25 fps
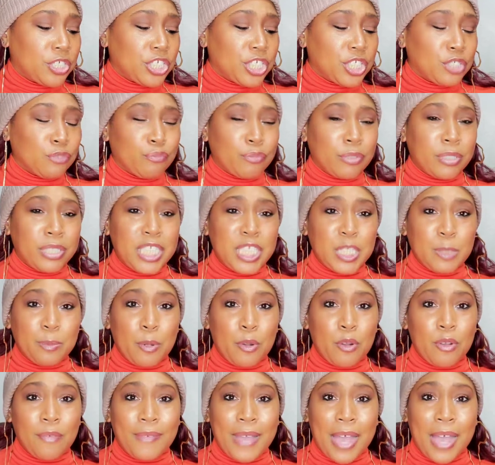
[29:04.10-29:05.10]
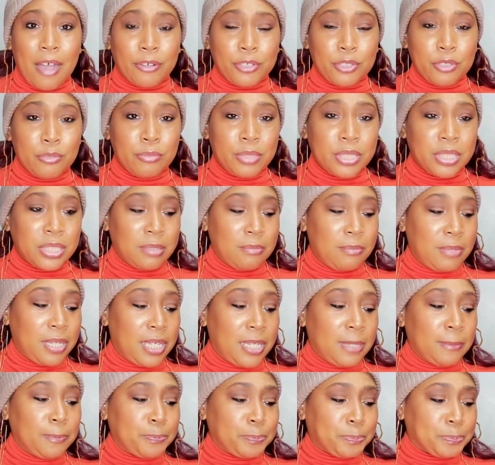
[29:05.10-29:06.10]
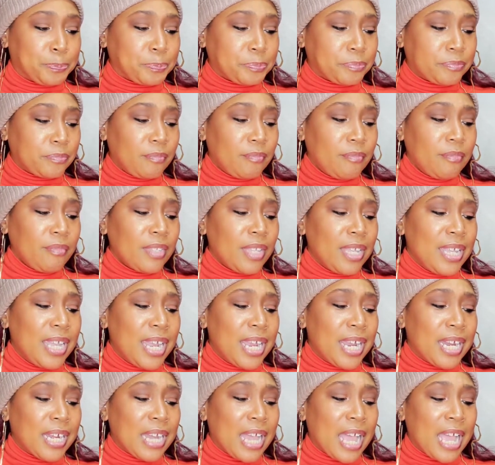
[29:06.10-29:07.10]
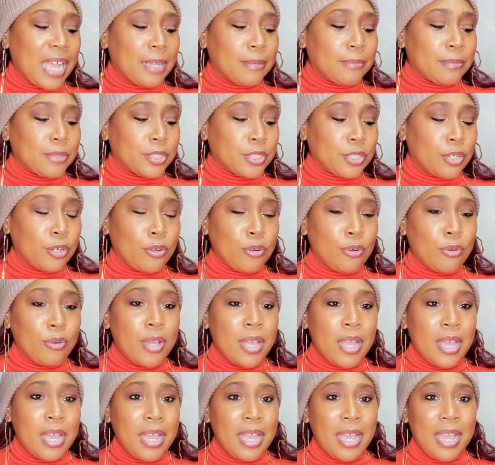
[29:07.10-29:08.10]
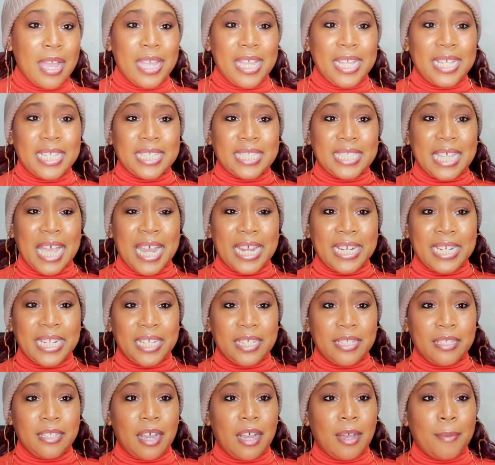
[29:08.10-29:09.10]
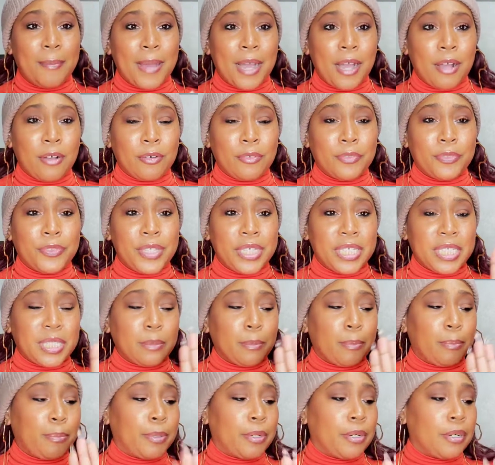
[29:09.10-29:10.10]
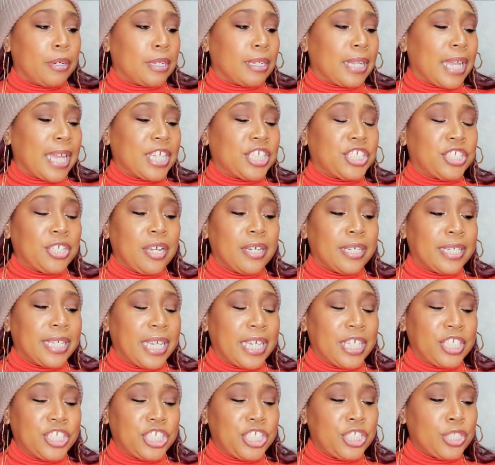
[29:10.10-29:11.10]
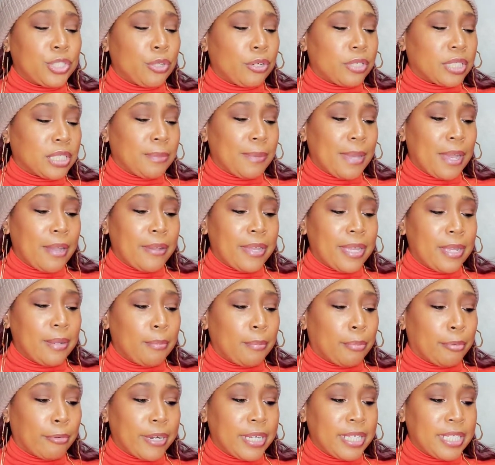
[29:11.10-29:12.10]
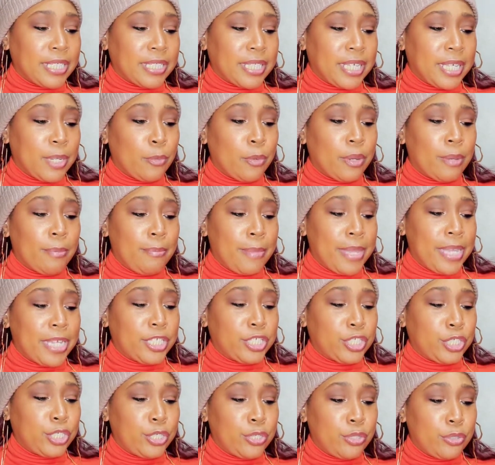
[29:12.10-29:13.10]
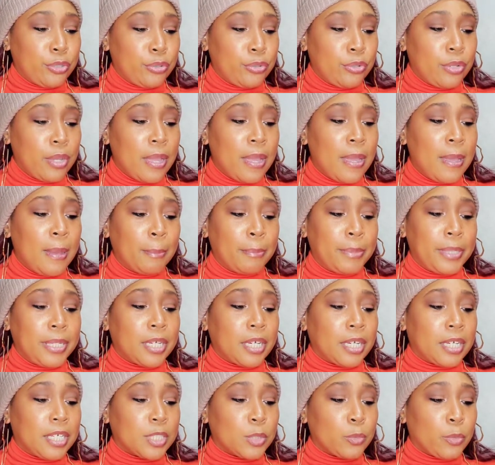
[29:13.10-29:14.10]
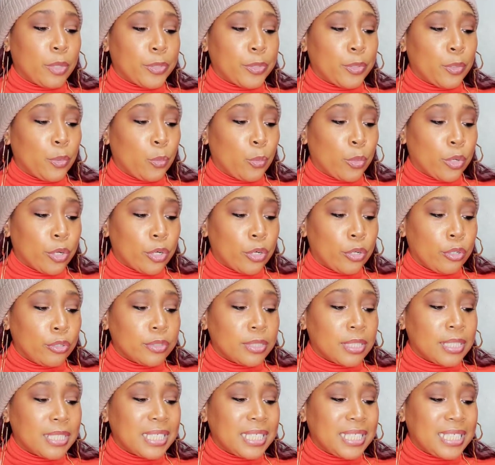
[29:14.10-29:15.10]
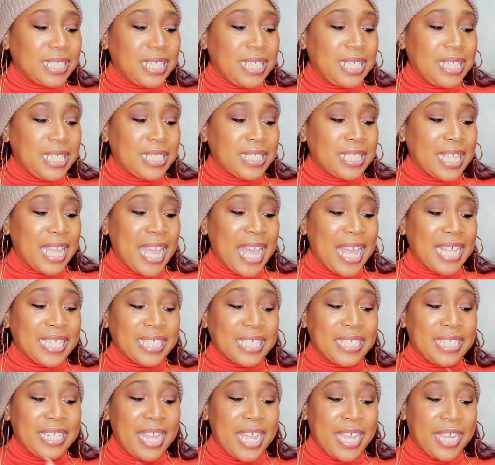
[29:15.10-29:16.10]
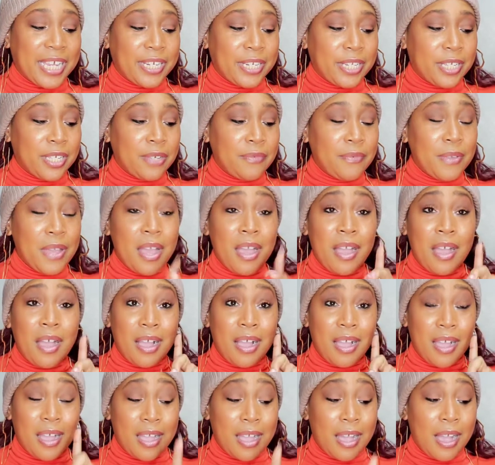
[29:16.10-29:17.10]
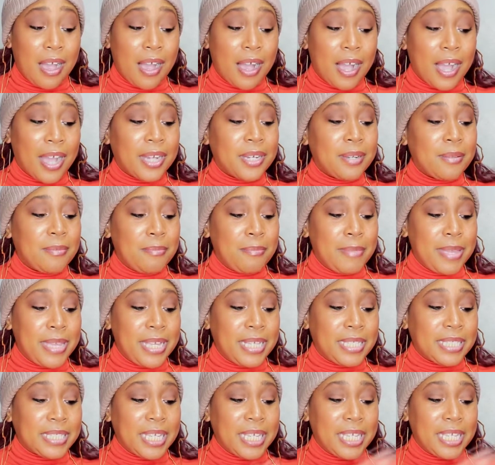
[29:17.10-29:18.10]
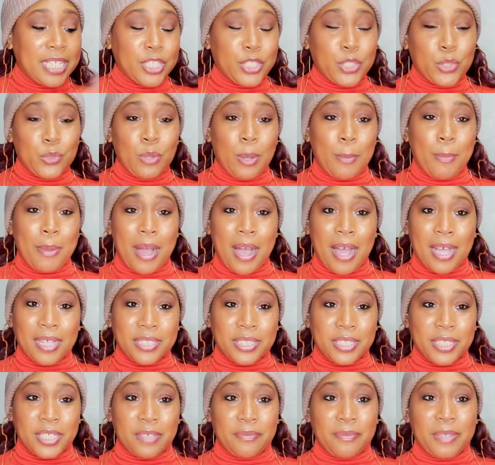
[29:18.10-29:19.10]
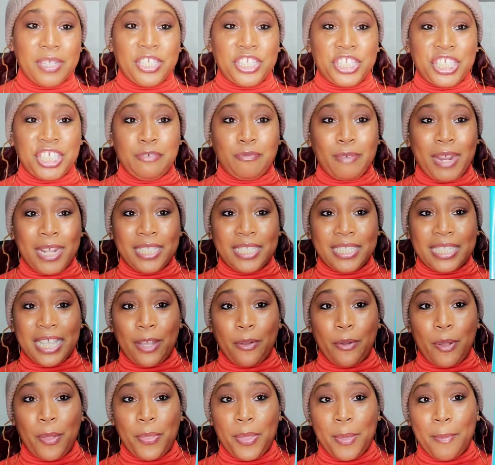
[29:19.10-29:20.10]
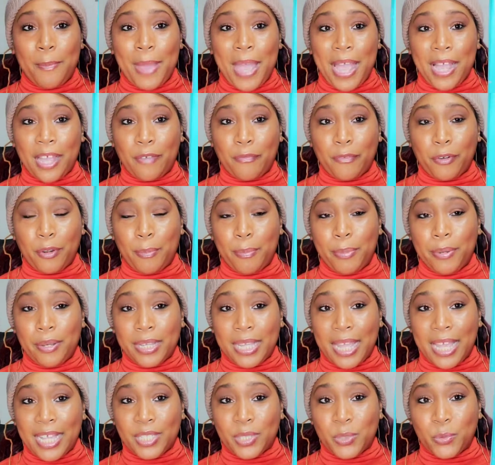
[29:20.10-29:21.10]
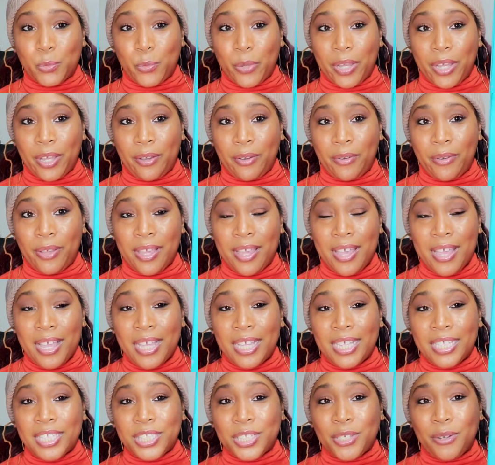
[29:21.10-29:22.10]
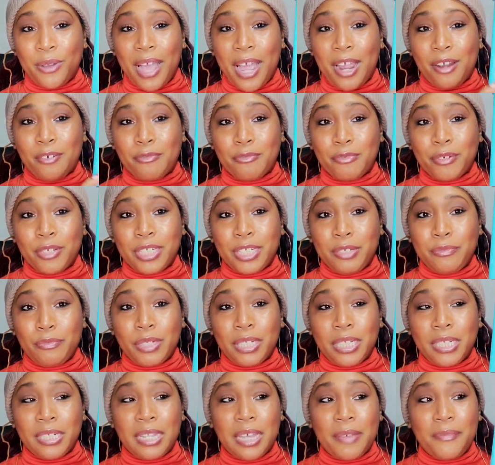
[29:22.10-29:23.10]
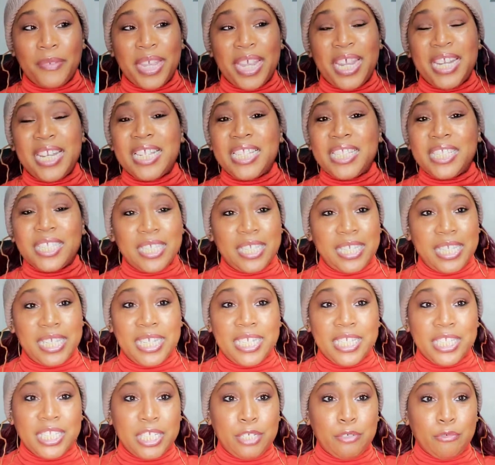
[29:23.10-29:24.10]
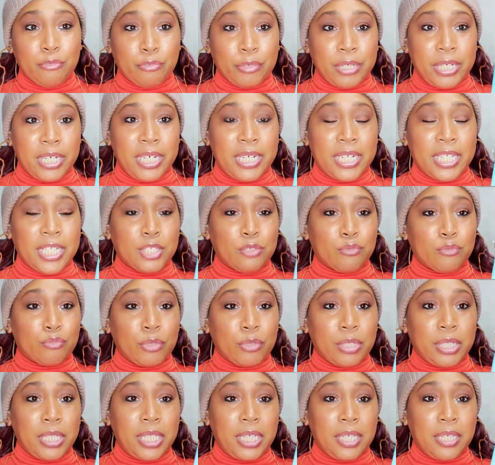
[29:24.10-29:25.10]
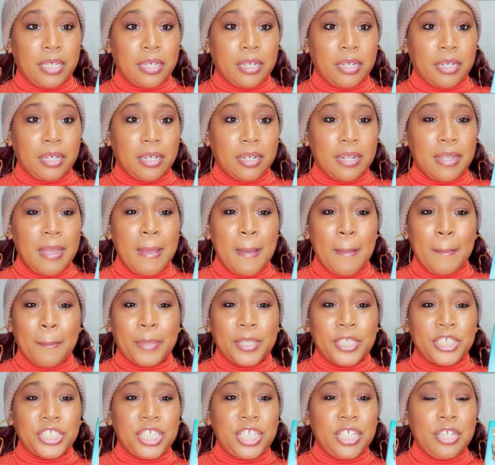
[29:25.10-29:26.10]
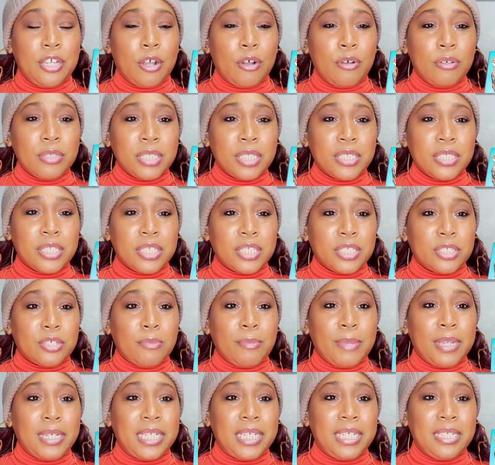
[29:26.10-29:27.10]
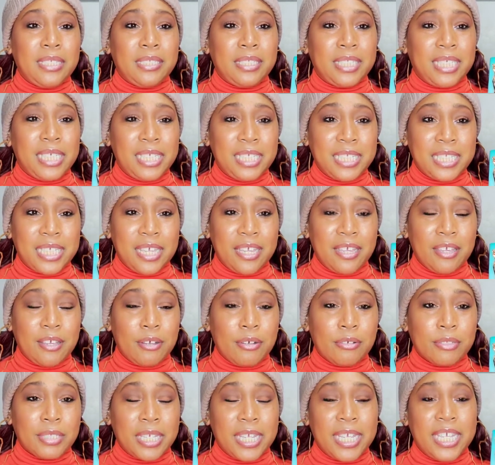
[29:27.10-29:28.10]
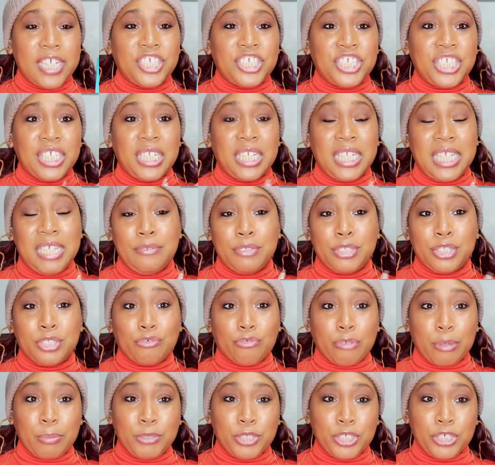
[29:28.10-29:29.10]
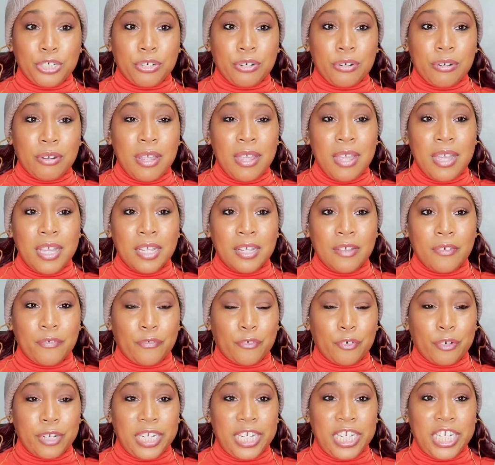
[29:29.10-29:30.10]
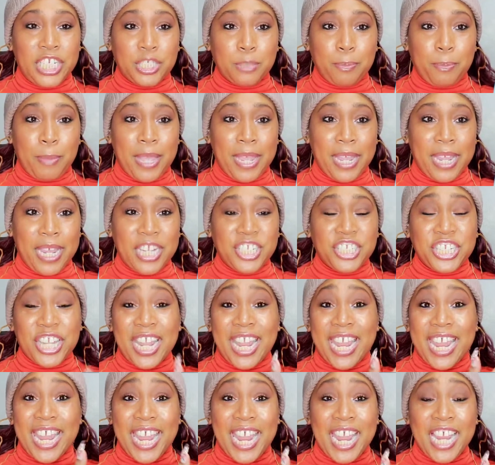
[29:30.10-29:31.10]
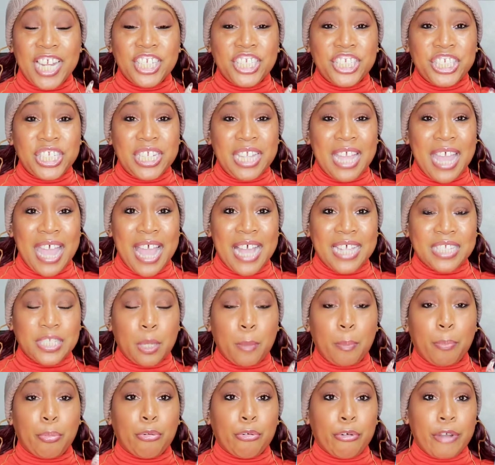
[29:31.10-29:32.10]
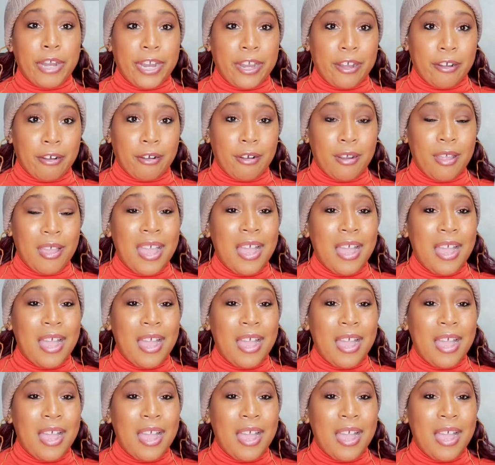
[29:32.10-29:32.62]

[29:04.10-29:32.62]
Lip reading: just really spoke volumes to me, and I am so excited about this book. Like, again, she talks about embracing what makes you, because what the world sees as a negative, God makes into a positive. And she writes that on the back of her book as well. So I really, really love it. And it's an easy read. It's really good, but she goes into so many details, and she leaves scripture for each page, and she has a prayer